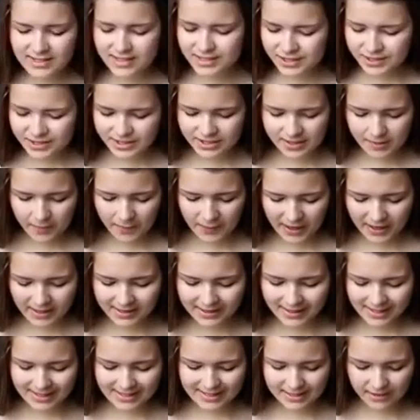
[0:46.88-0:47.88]
This is just a big
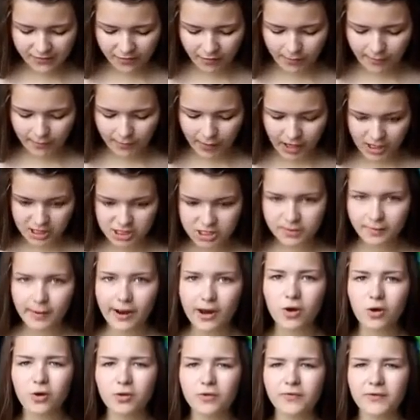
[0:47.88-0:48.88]
list of a bunch of
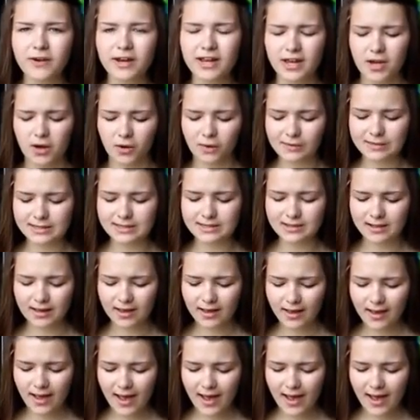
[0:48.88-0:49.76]
my old videos.